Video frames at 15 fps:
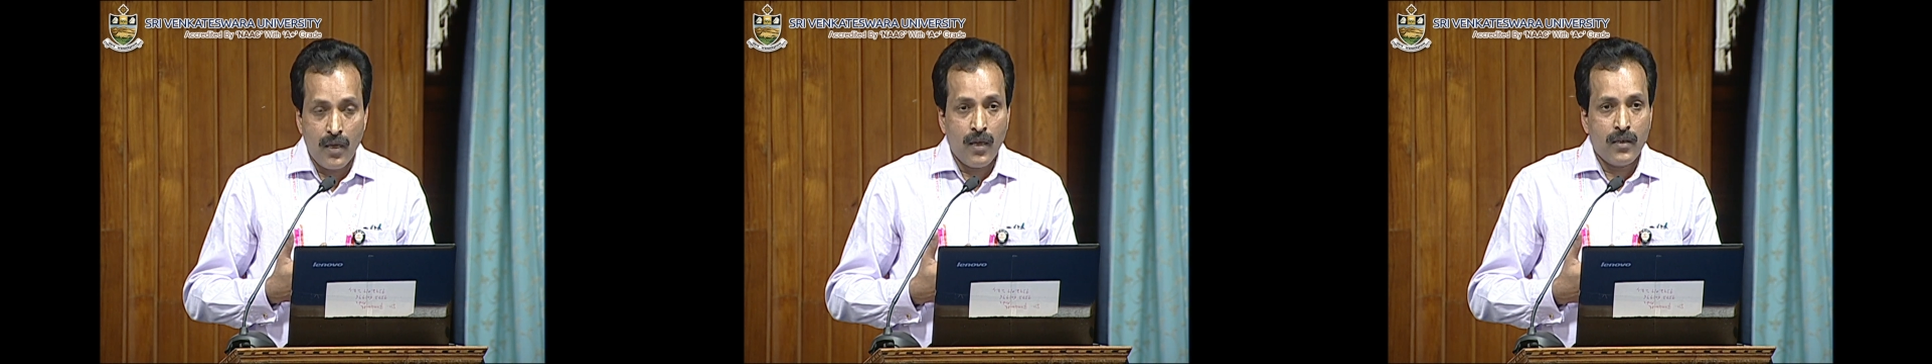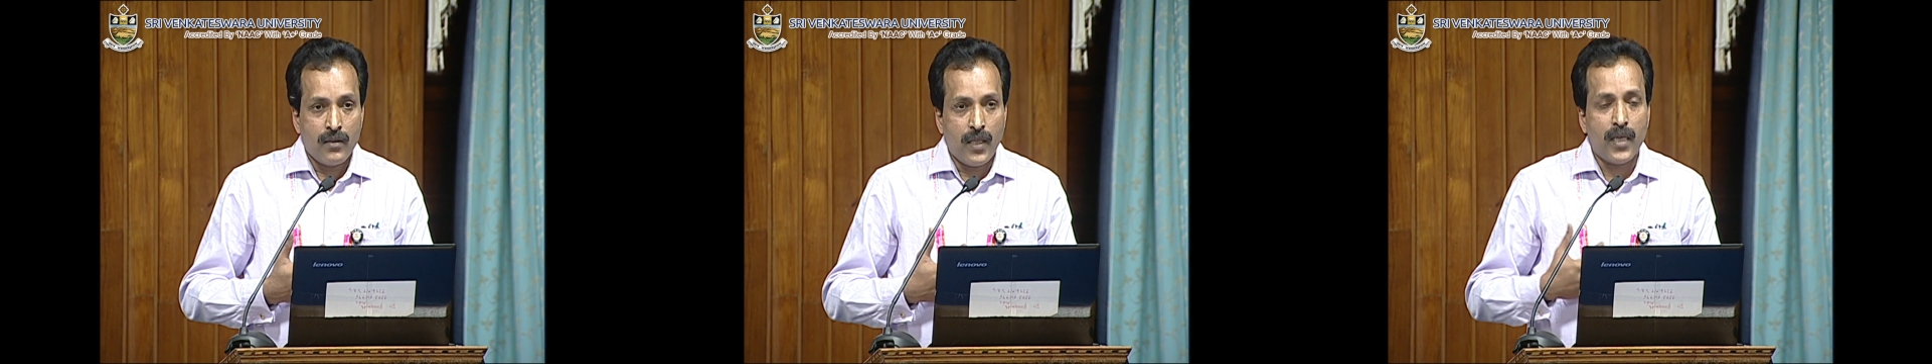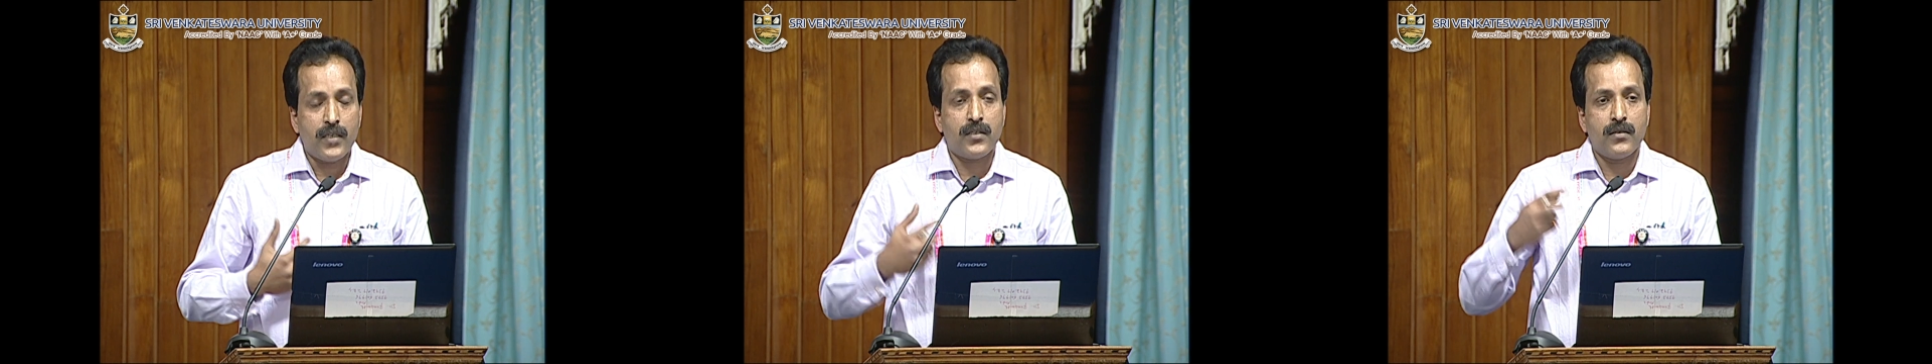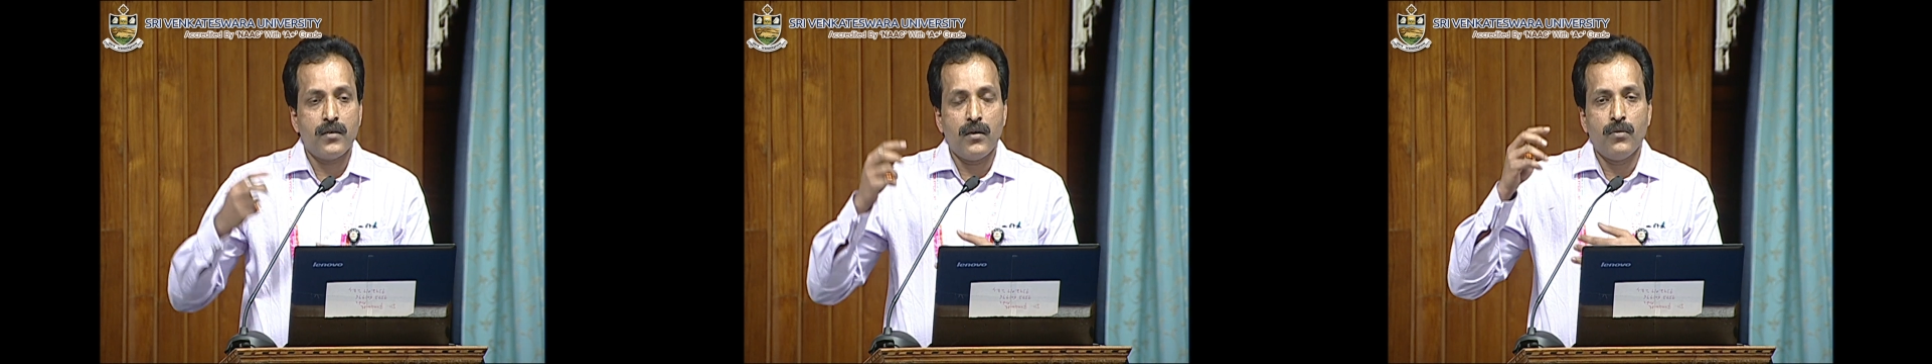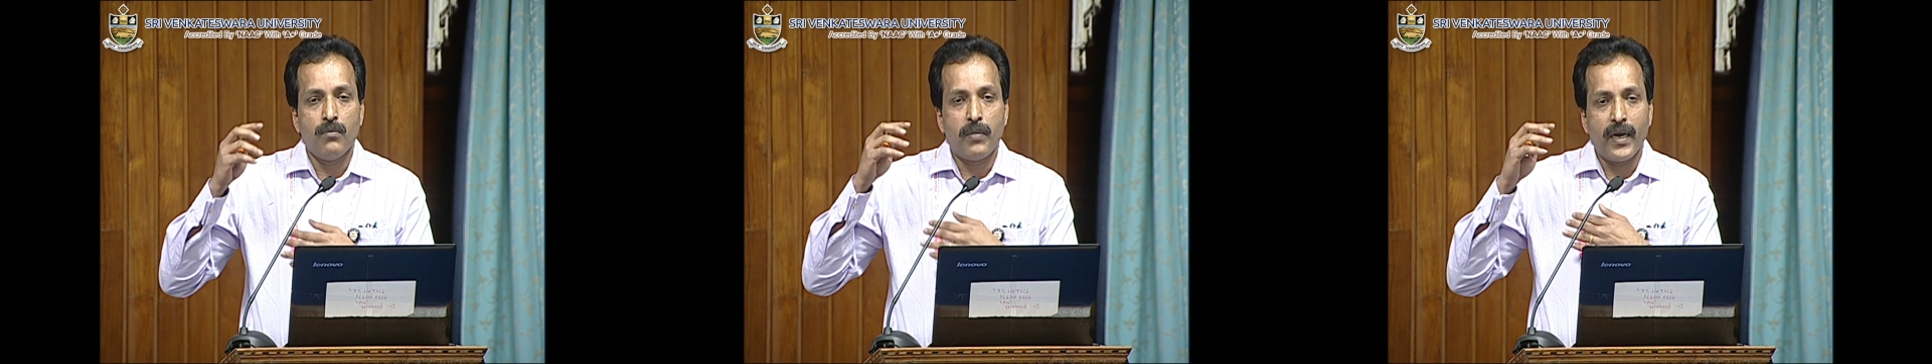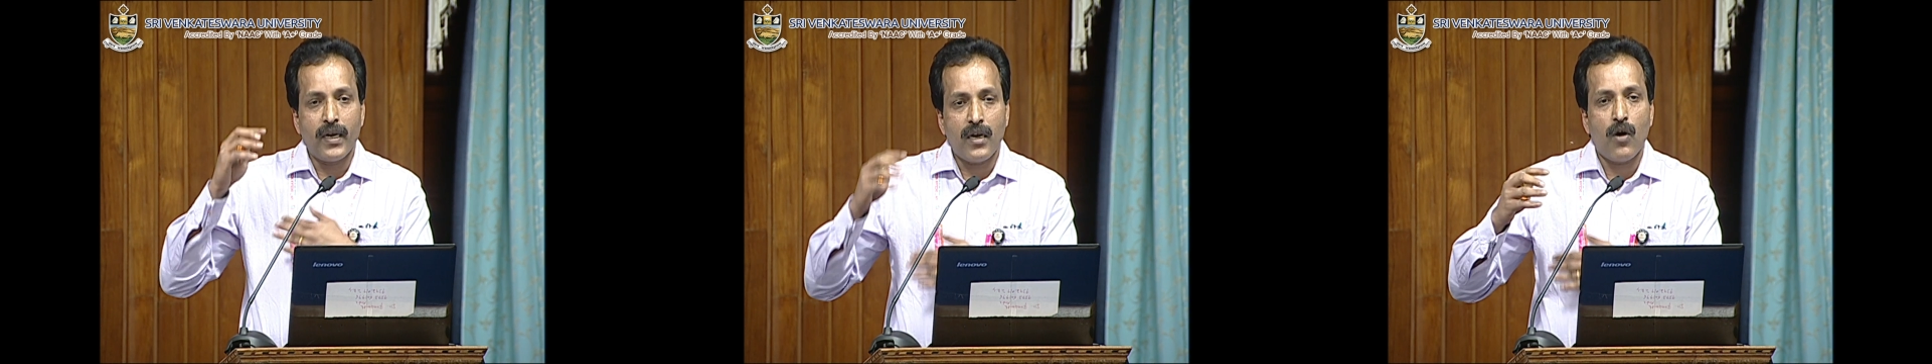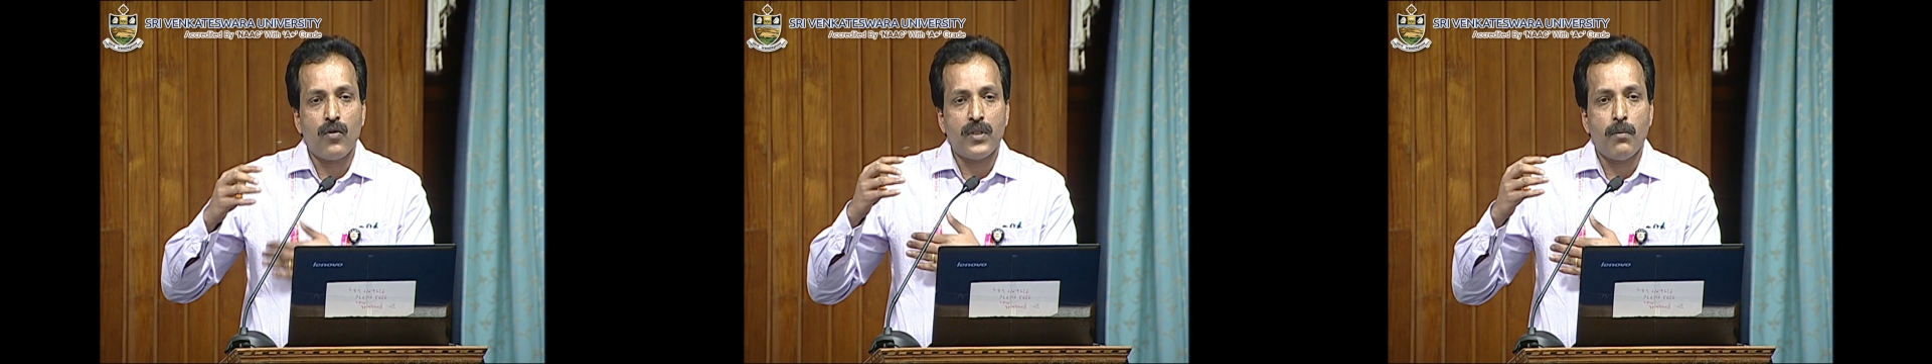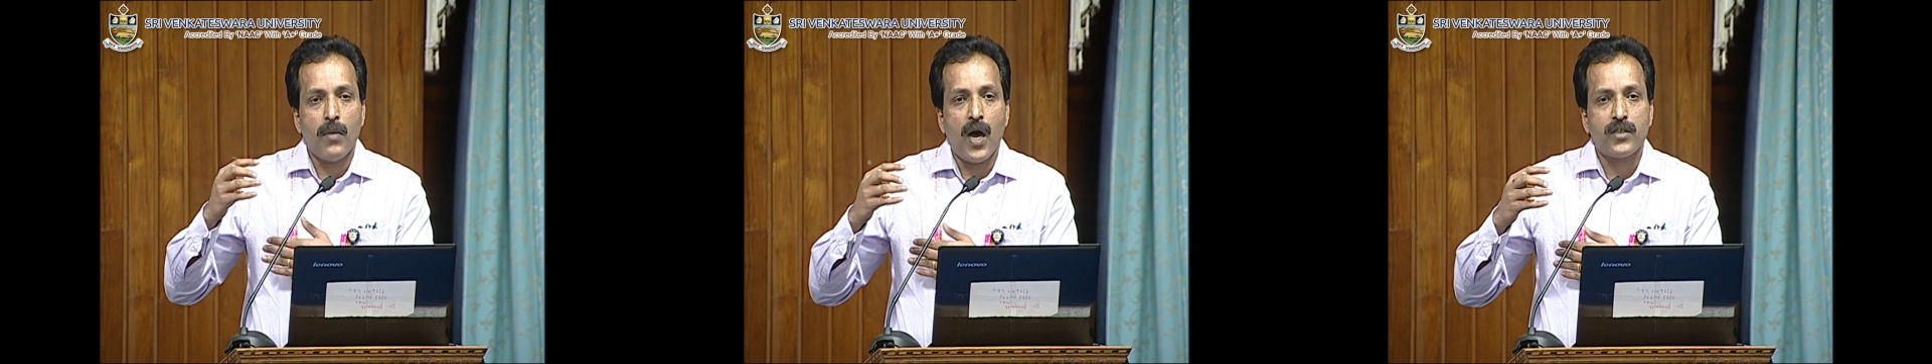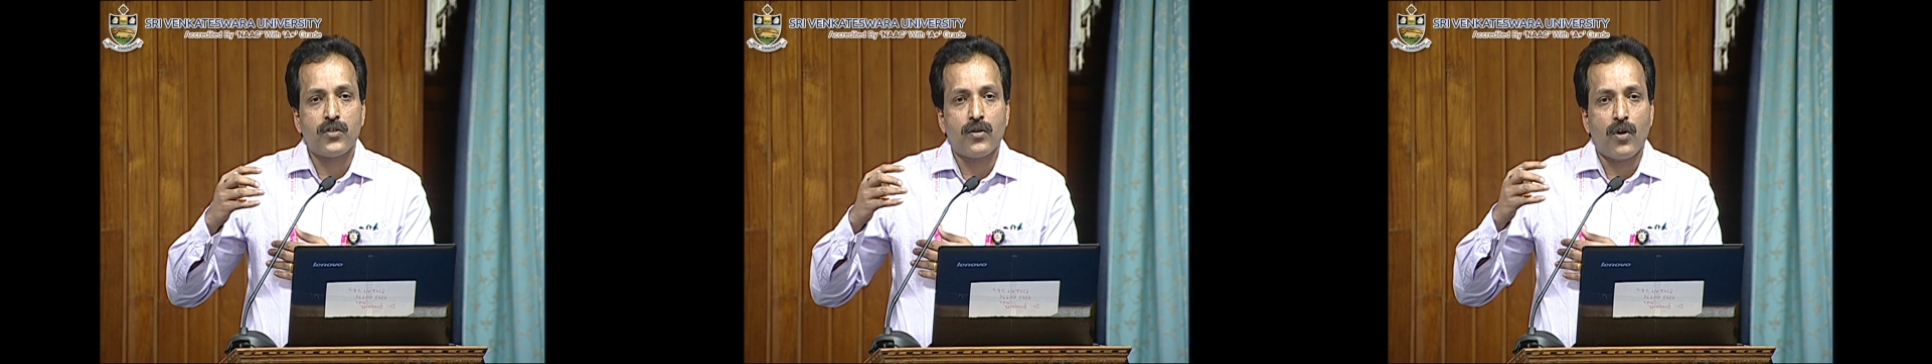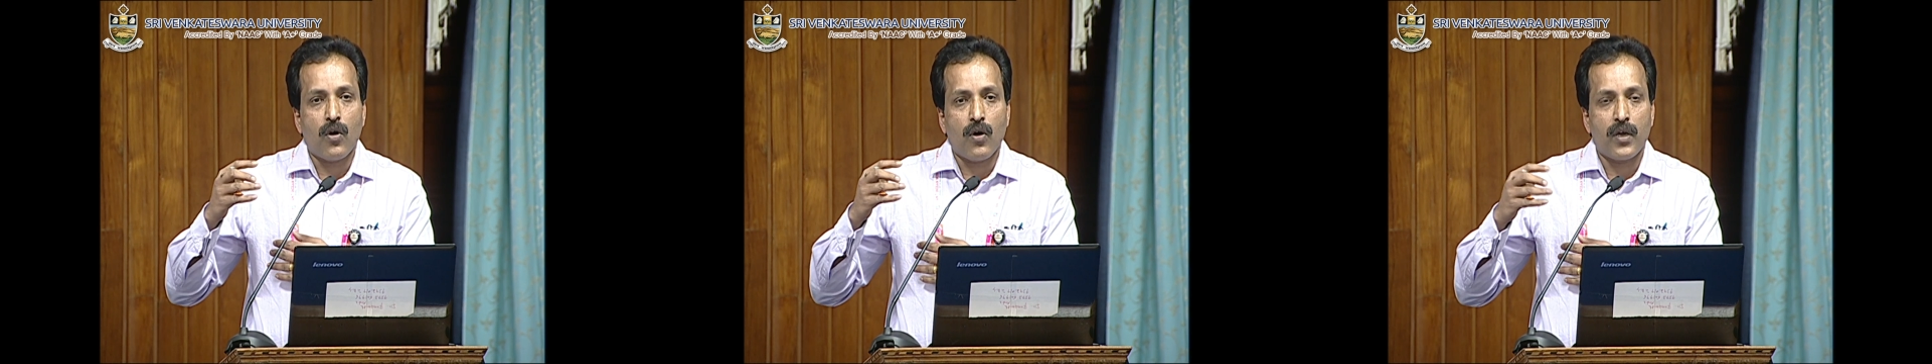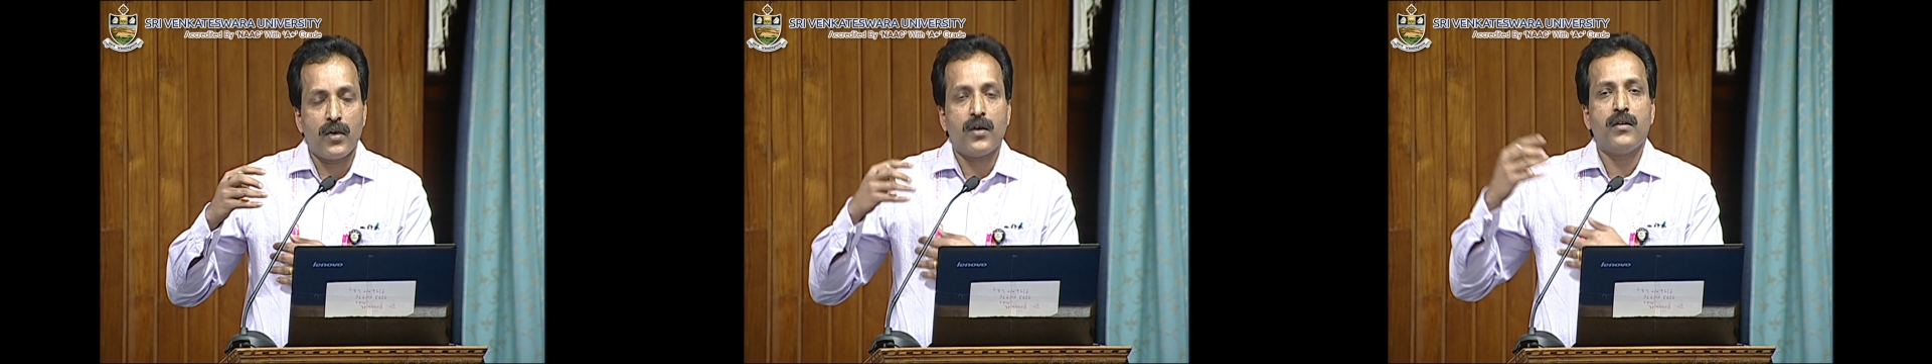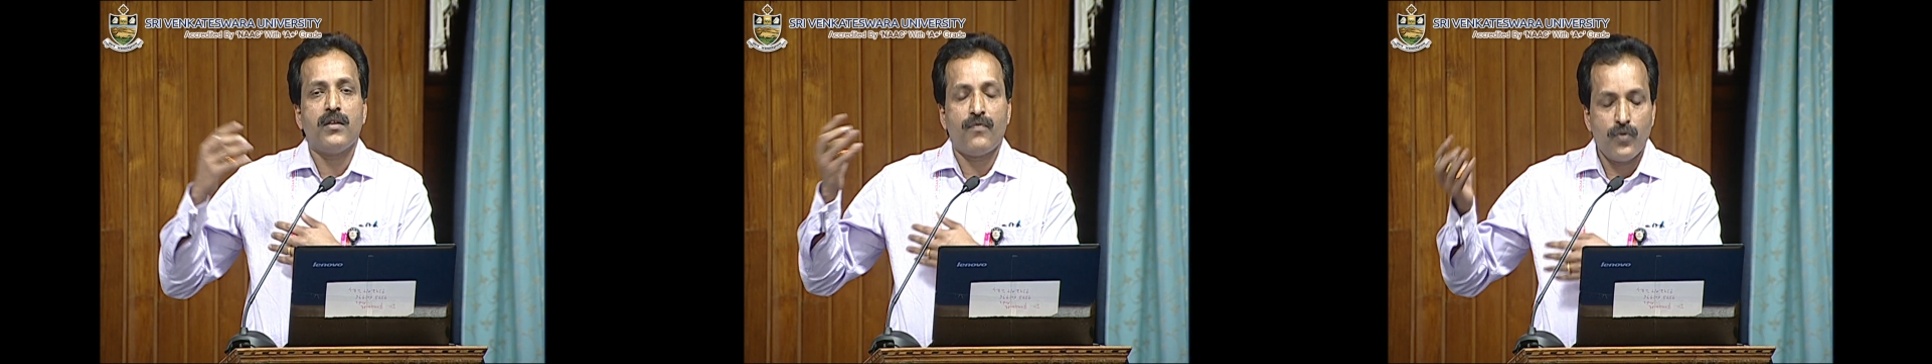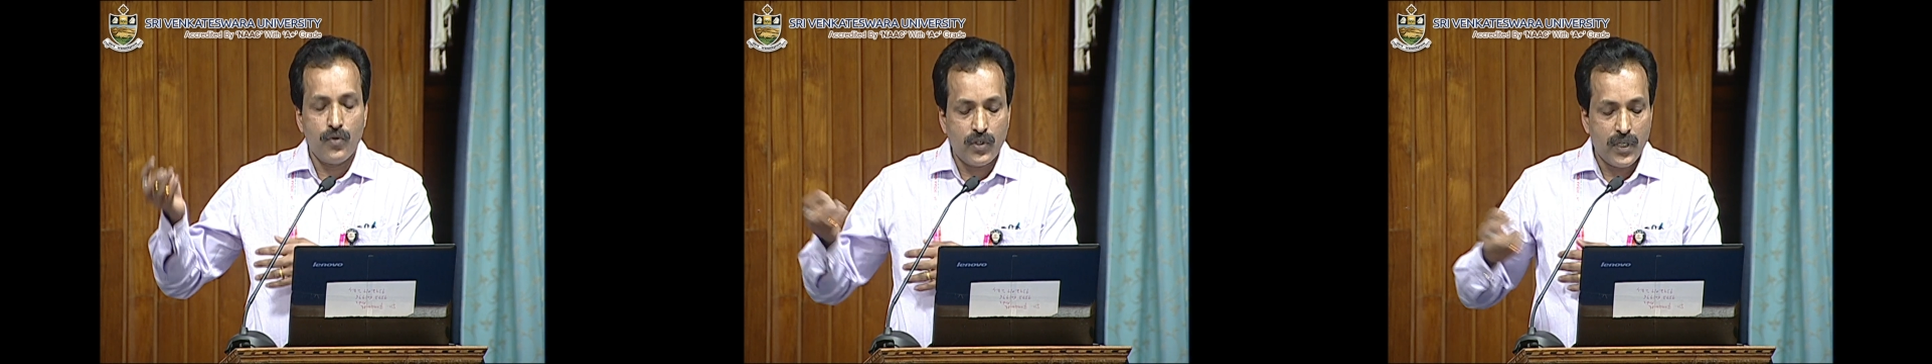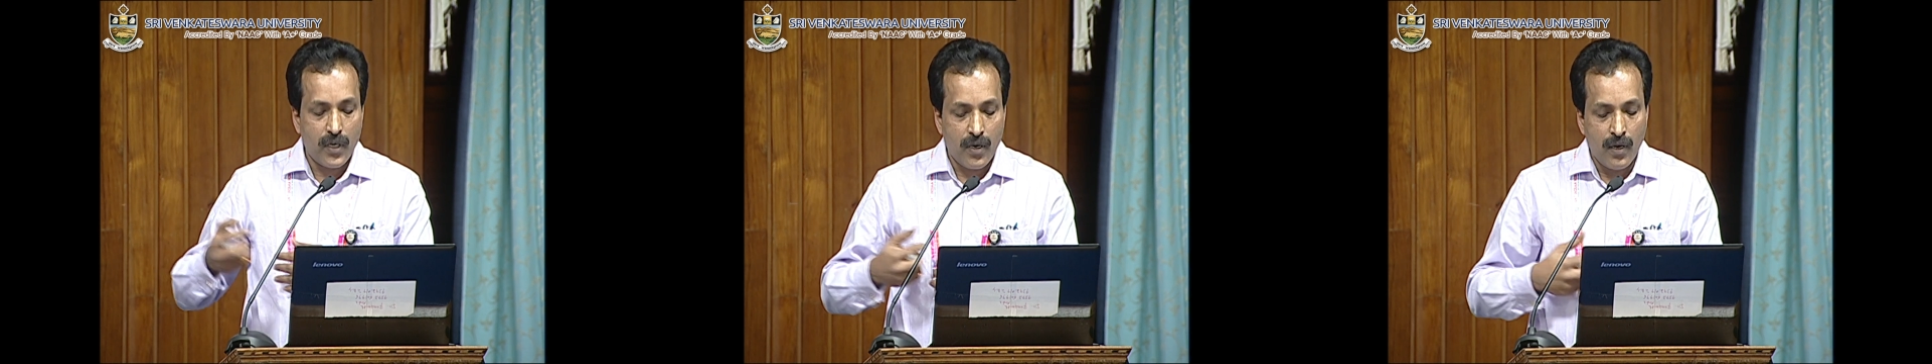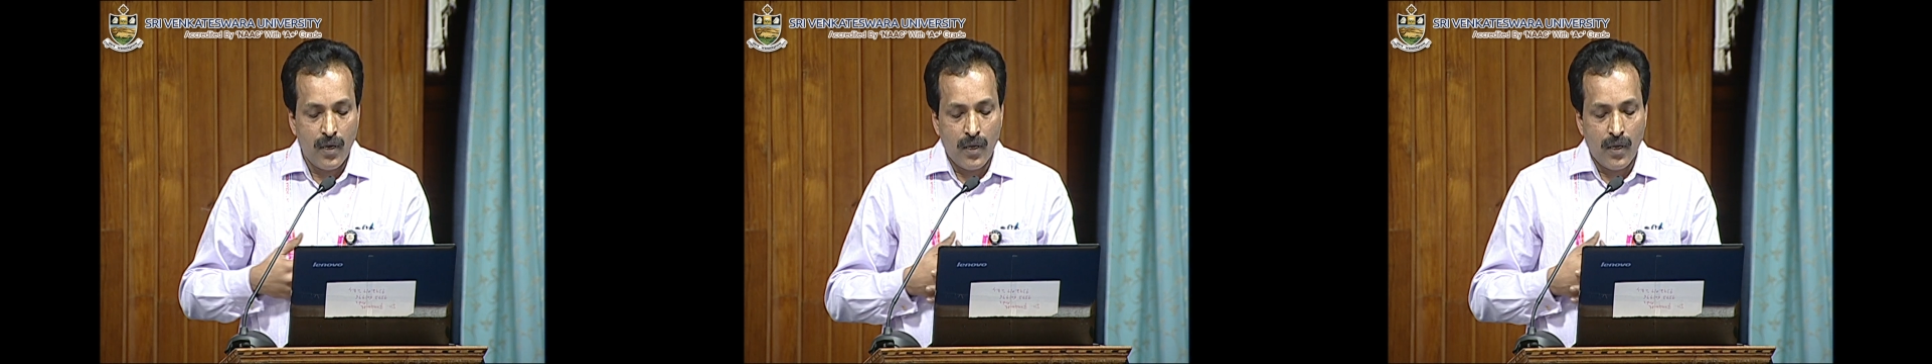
thus bring down the mass of the rocket in the future,